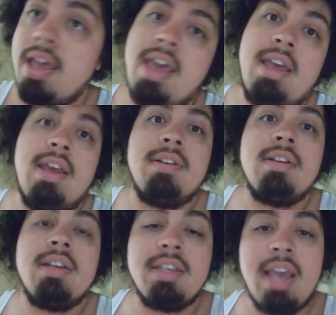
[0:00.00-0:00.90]

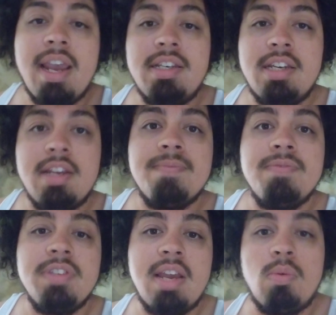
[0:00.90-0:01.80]
And Gaethje
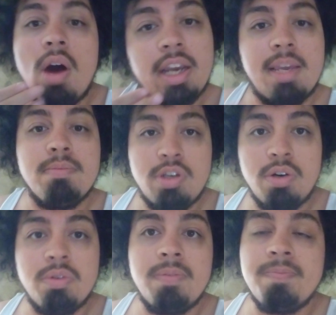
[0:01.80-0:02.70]
did rock him
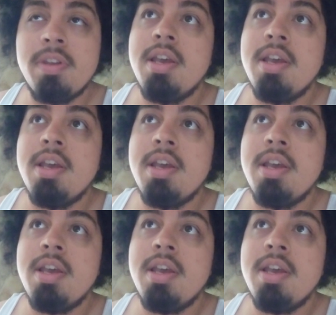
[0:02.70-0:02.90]
too.